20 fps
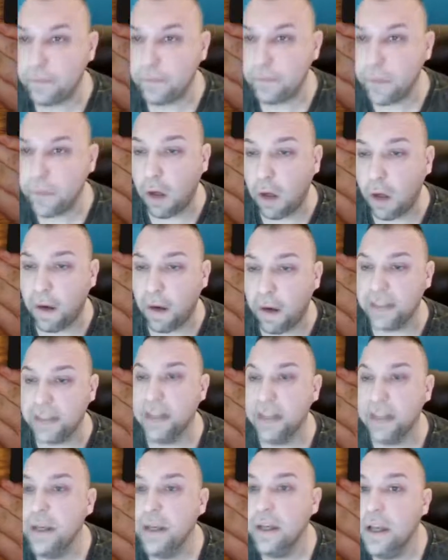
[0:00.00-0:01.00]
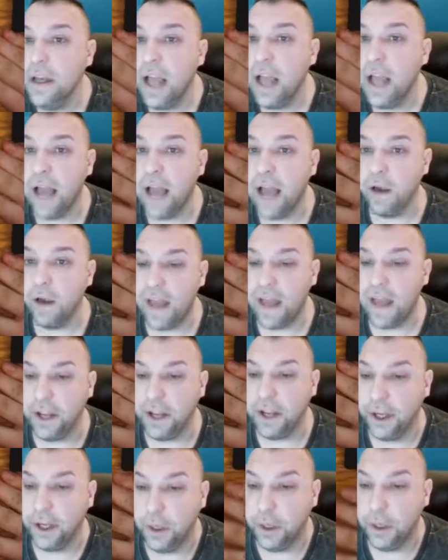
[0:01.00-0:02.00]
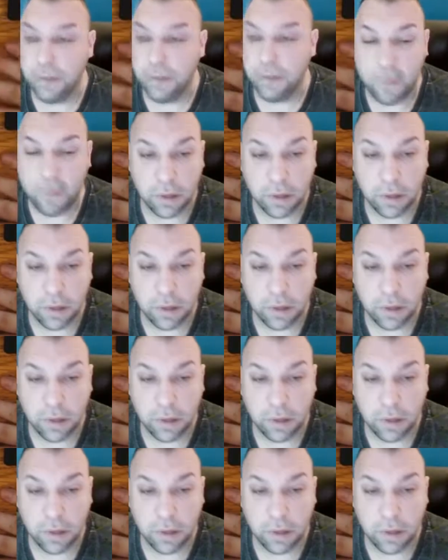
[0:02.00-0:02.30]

All right. And all that you can do before